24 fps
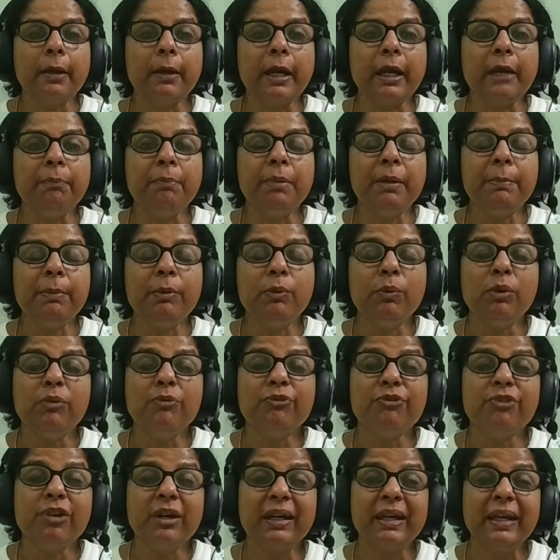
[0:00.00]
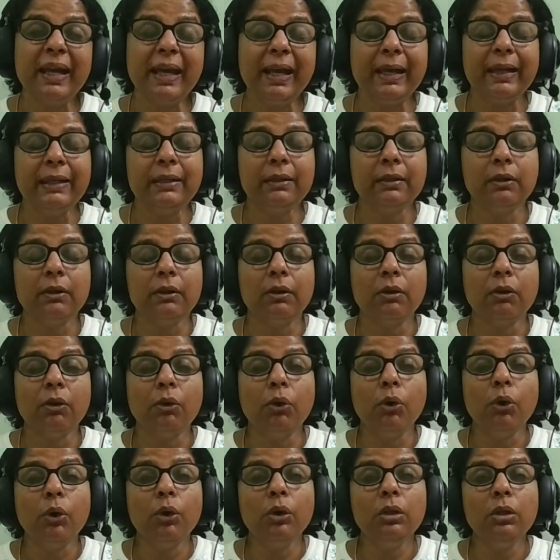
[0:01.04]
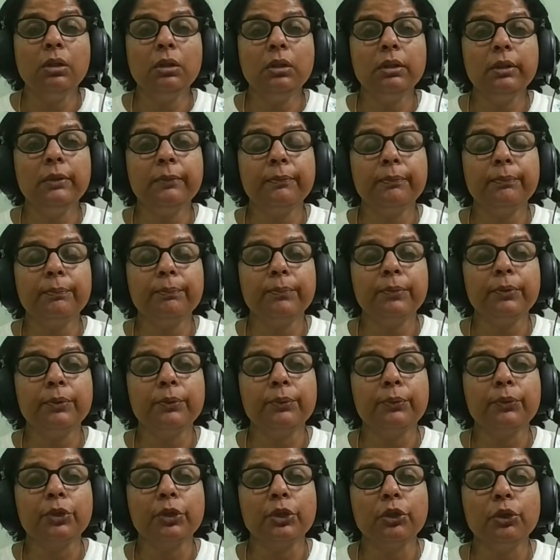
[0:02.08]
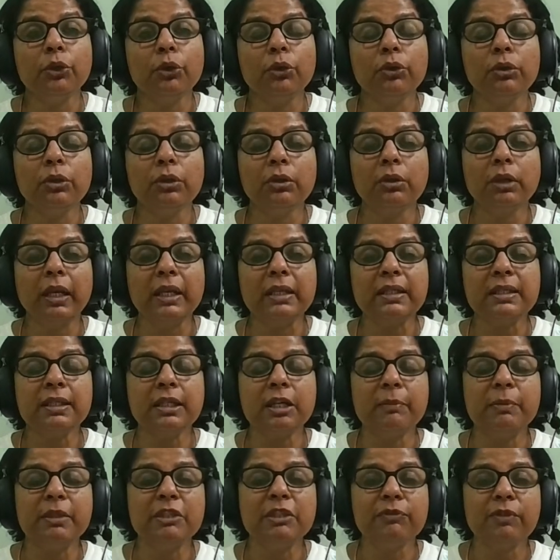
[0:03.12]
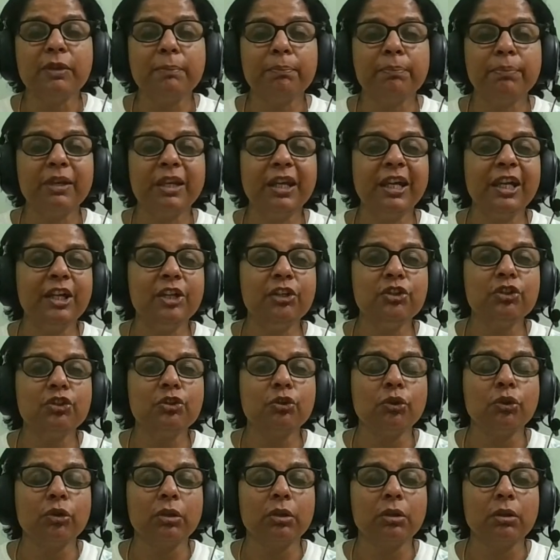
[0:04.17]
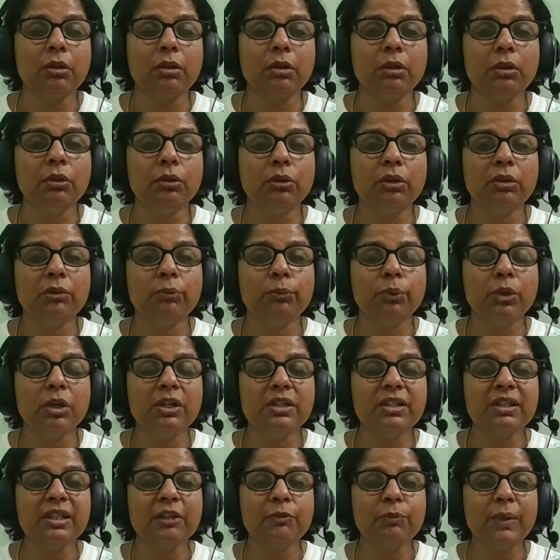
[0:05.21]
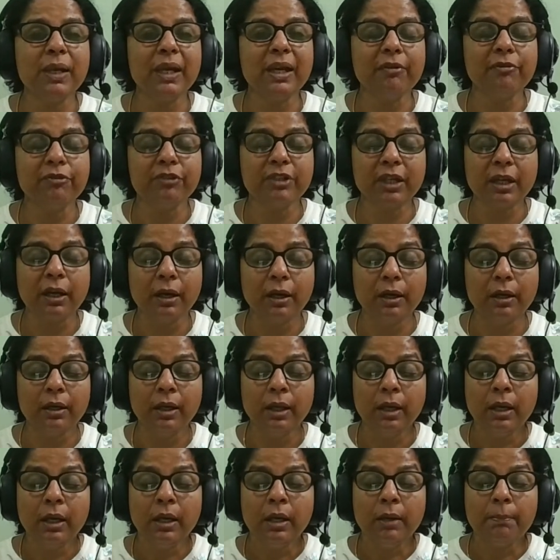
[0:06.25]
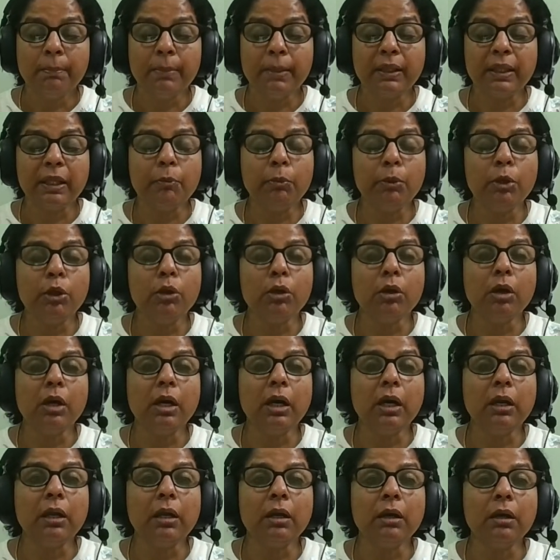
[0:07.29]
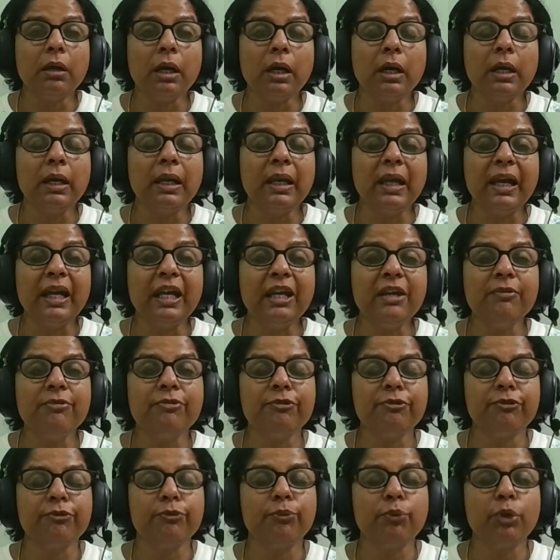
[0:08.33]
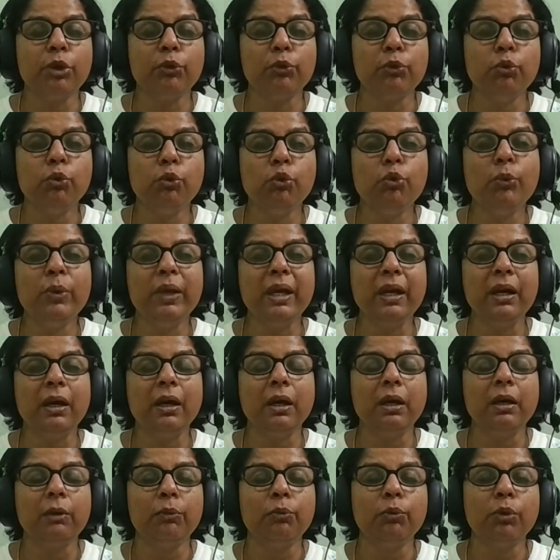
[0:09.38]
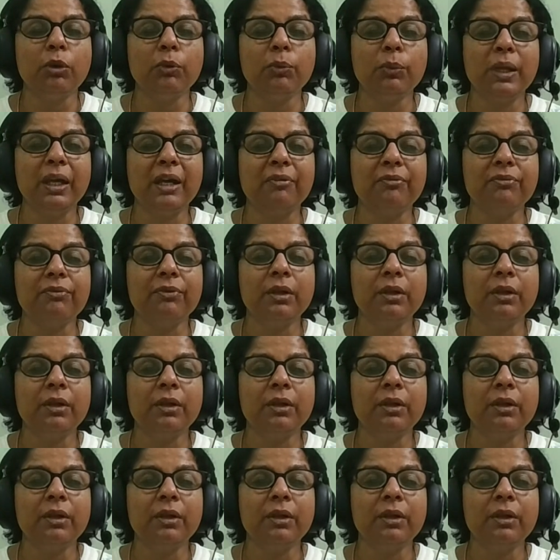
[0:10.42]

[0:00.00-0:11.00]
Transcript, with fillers: and people will forget all the you know the great sermons we preached or uh, you know the works that we have done but they will our, uh, our life what who we are and what we have